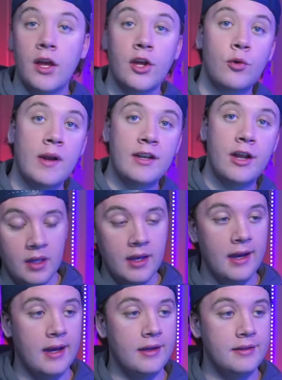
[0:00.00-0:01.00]
Quick note,
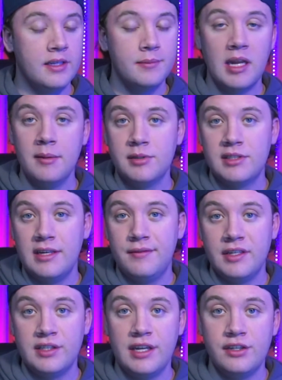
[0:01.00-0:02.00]
sometimes
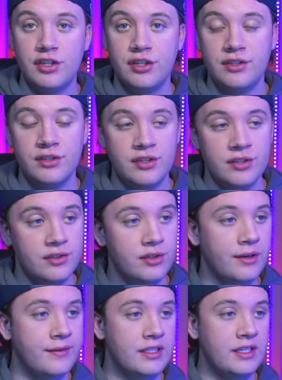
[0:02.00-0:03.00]
TV stations,
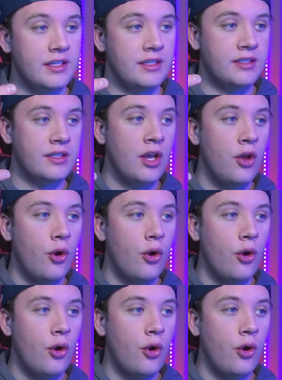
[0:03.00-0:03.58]
services,